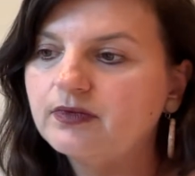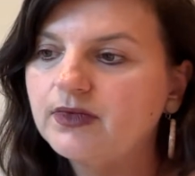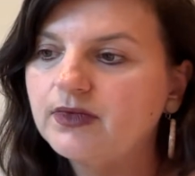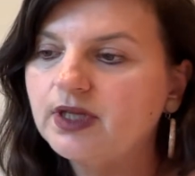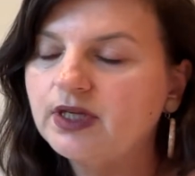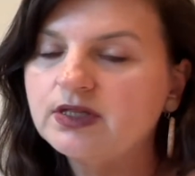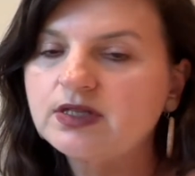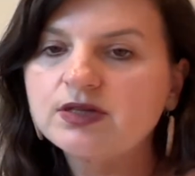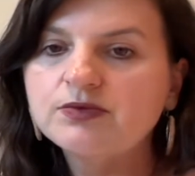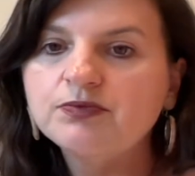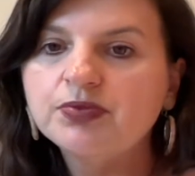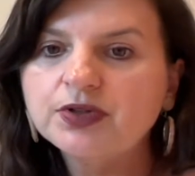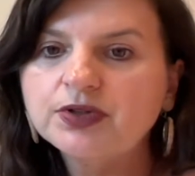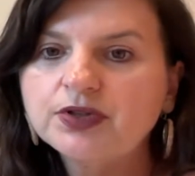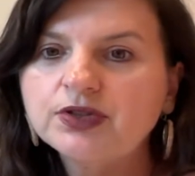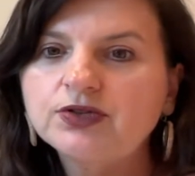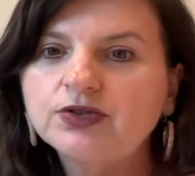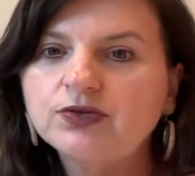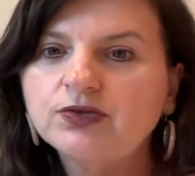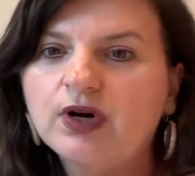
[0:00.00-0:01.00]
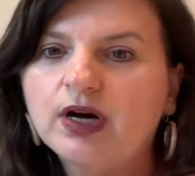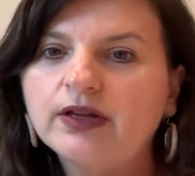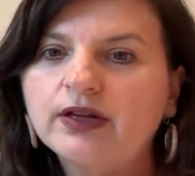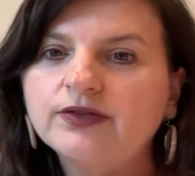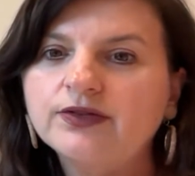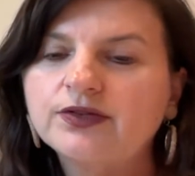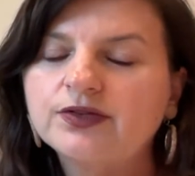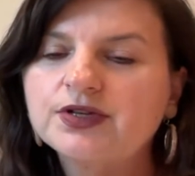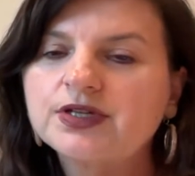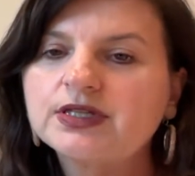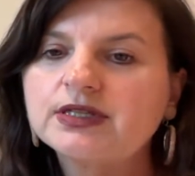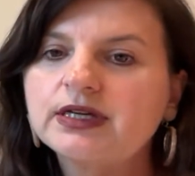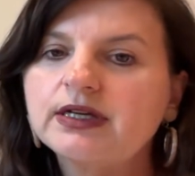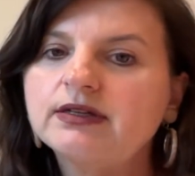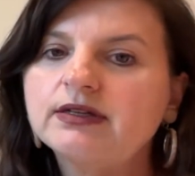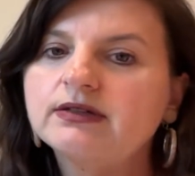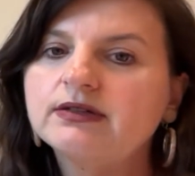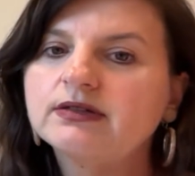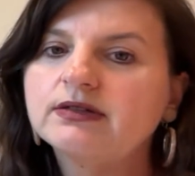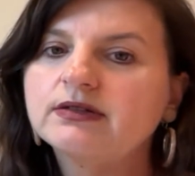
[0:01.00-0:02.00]
It's important to
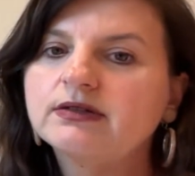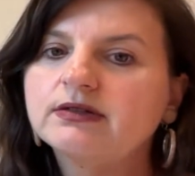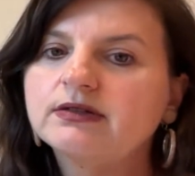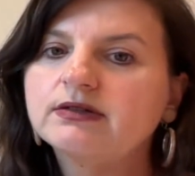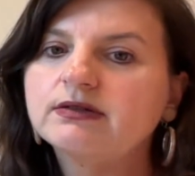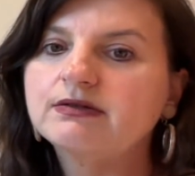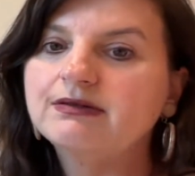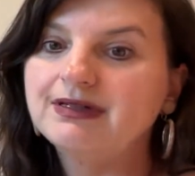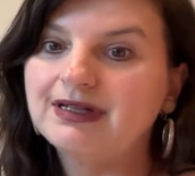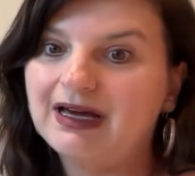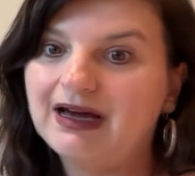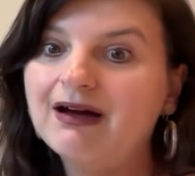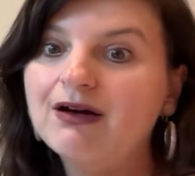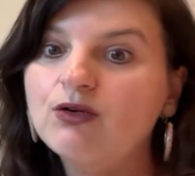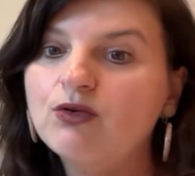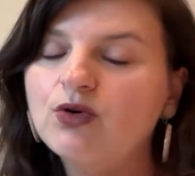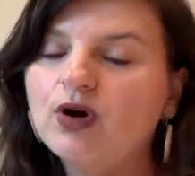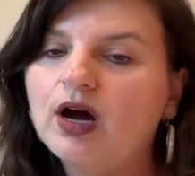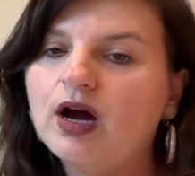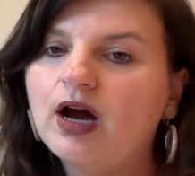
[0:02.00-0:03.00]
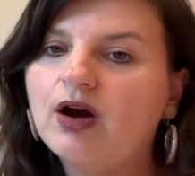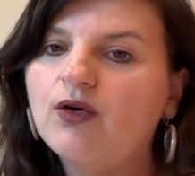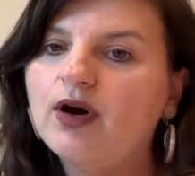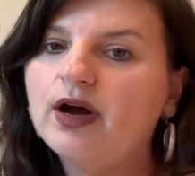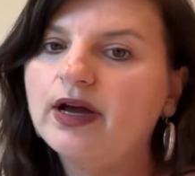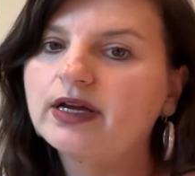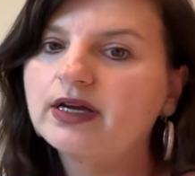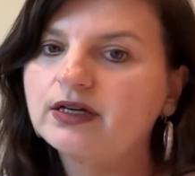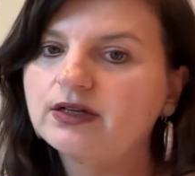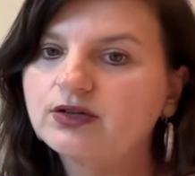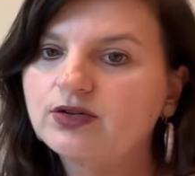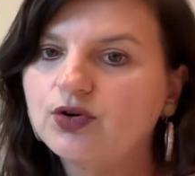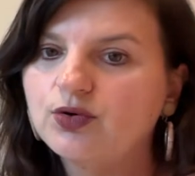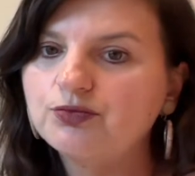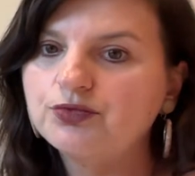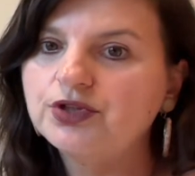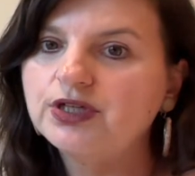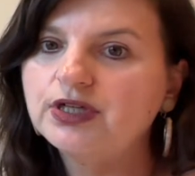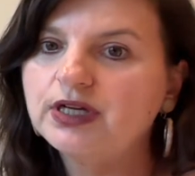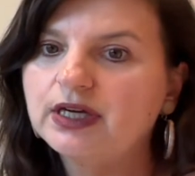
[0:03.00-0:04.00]
understand now how I can
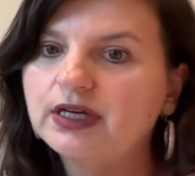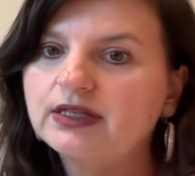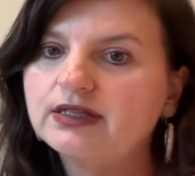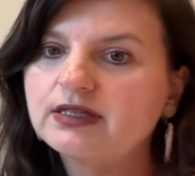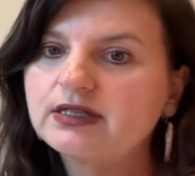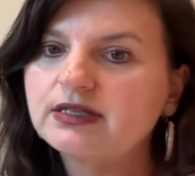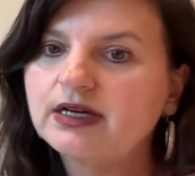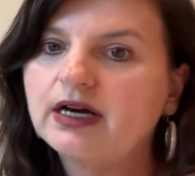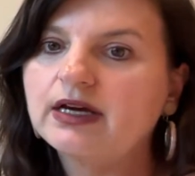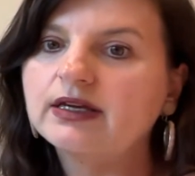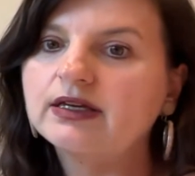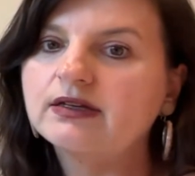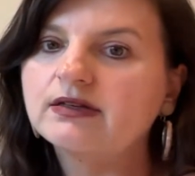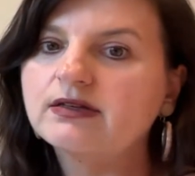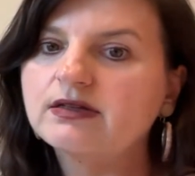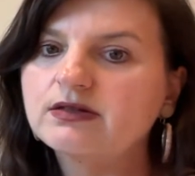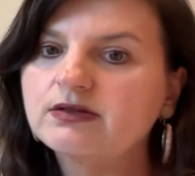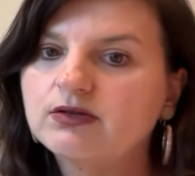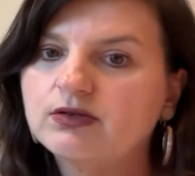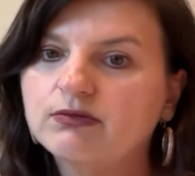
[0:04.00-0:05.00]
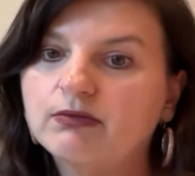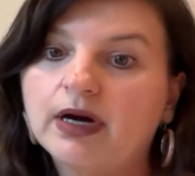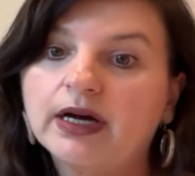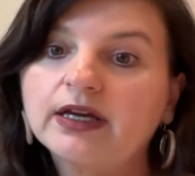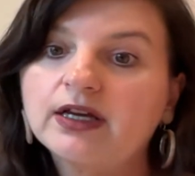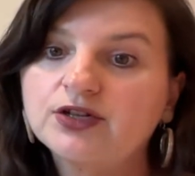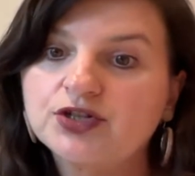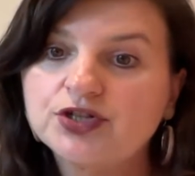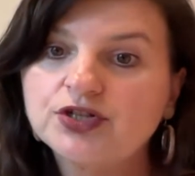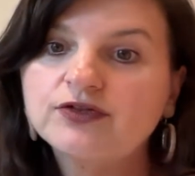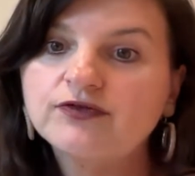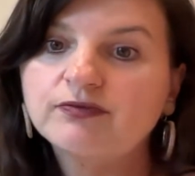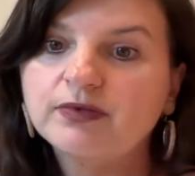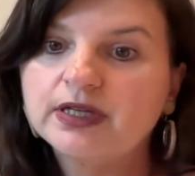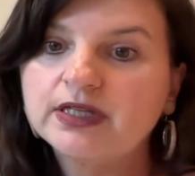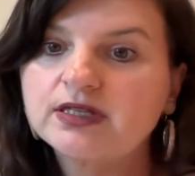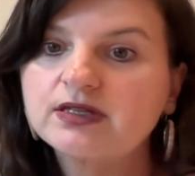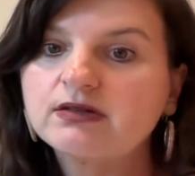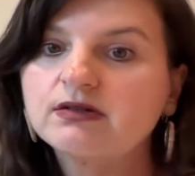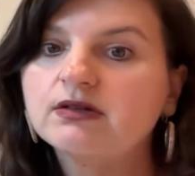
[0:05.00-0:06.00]
communicate science or my
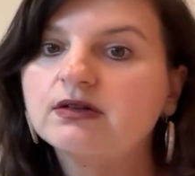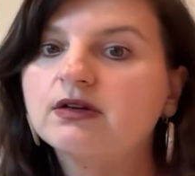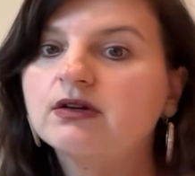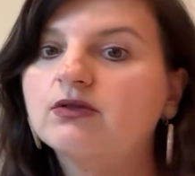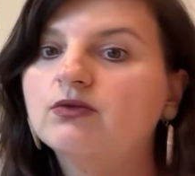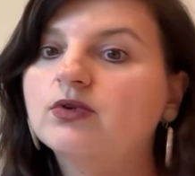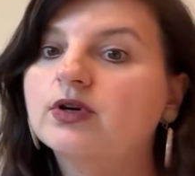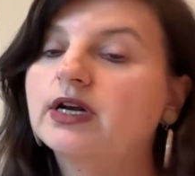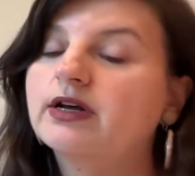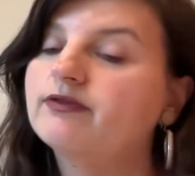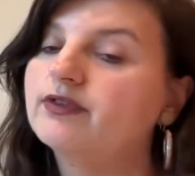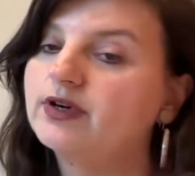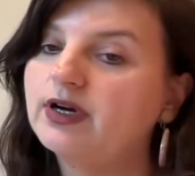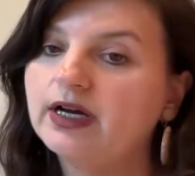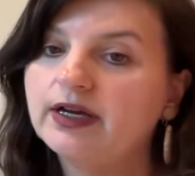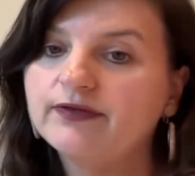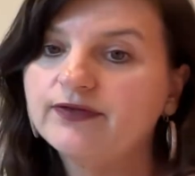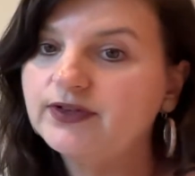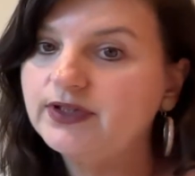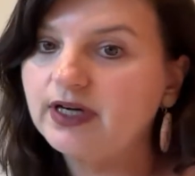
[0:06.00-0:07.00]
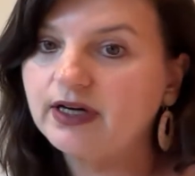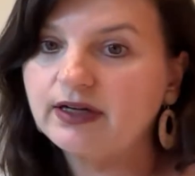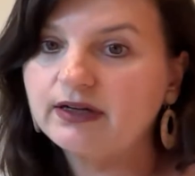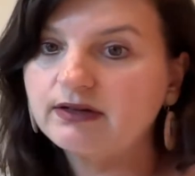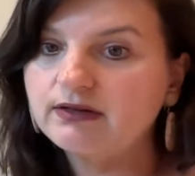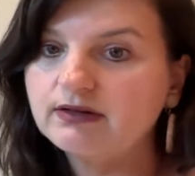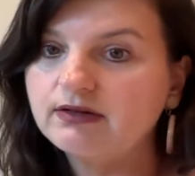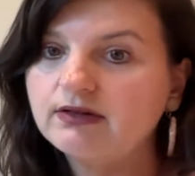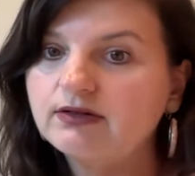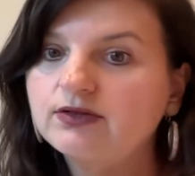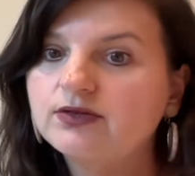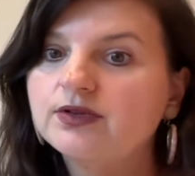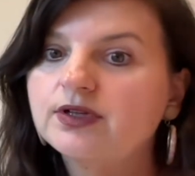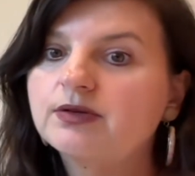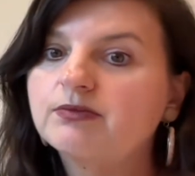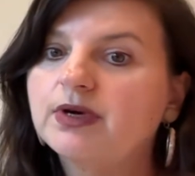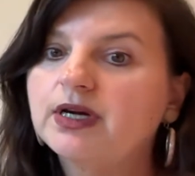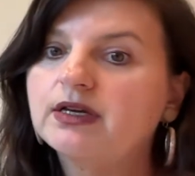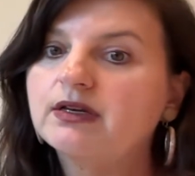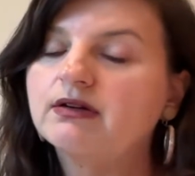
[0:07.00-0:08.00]
achievements, whatever I've done
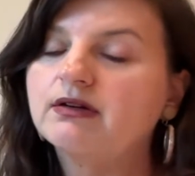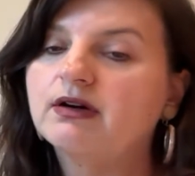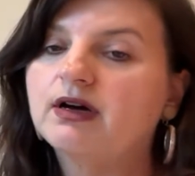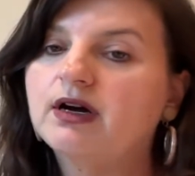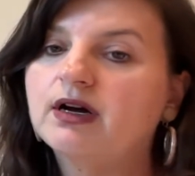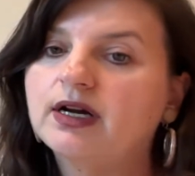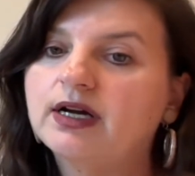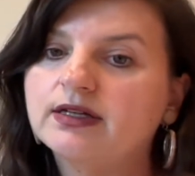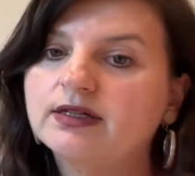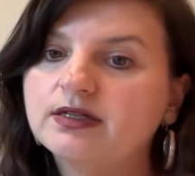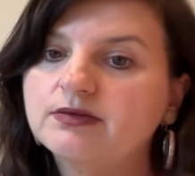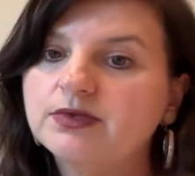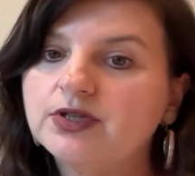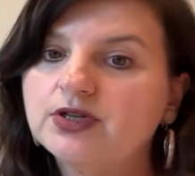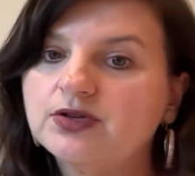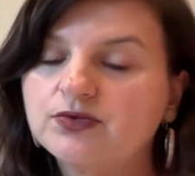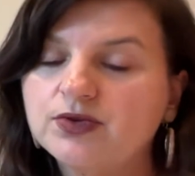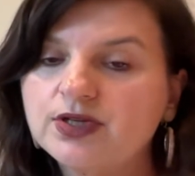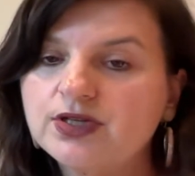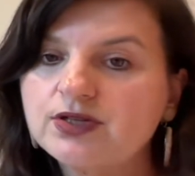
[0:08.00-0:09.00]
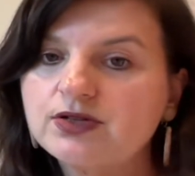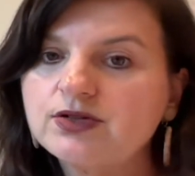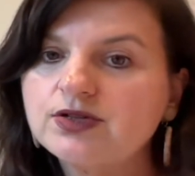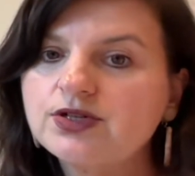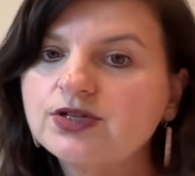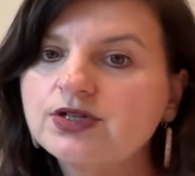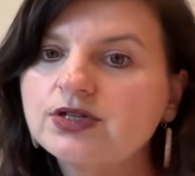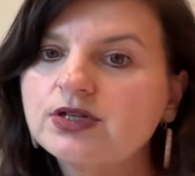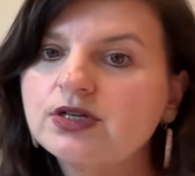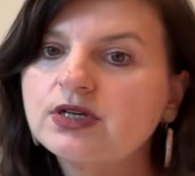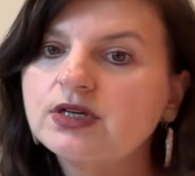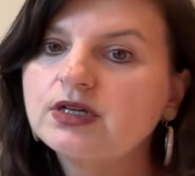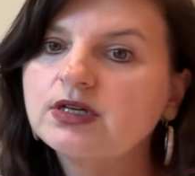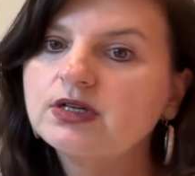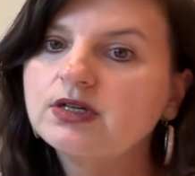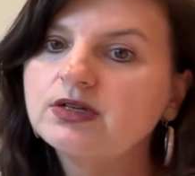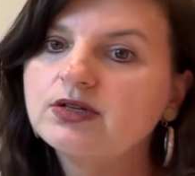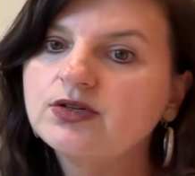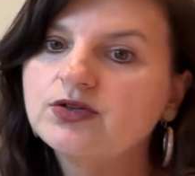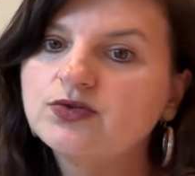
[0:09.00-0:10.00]
during my academic research,
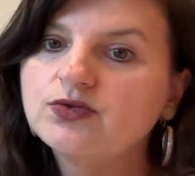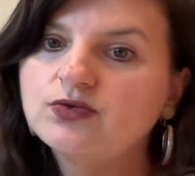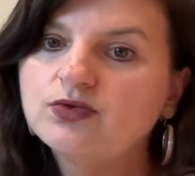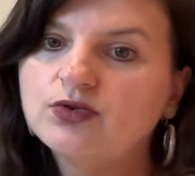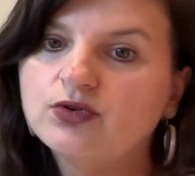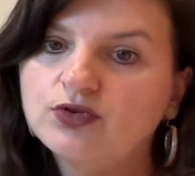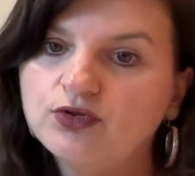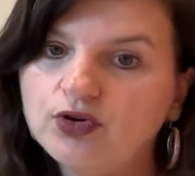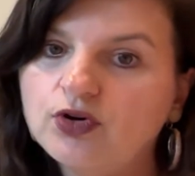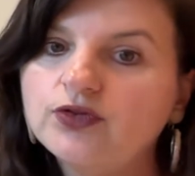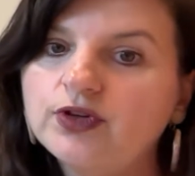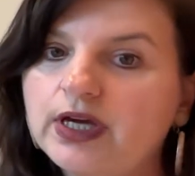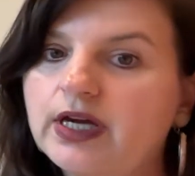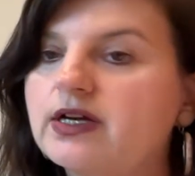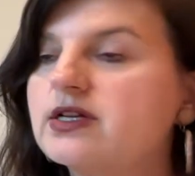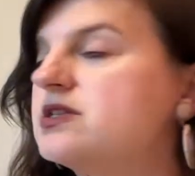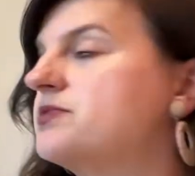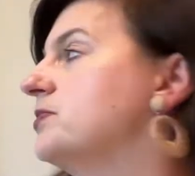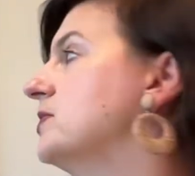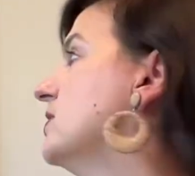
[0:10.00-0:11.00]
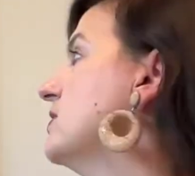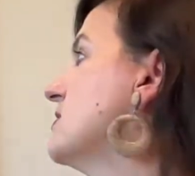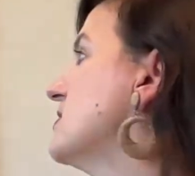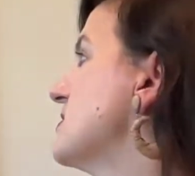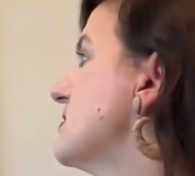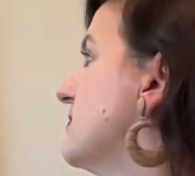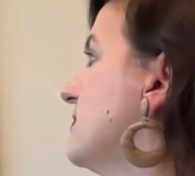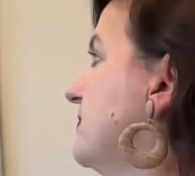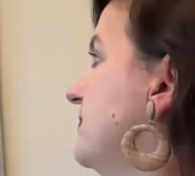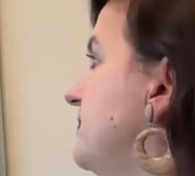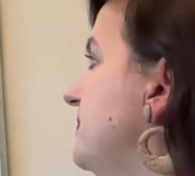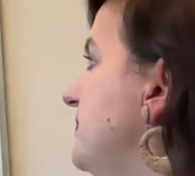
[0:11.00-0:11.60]
to non-experts.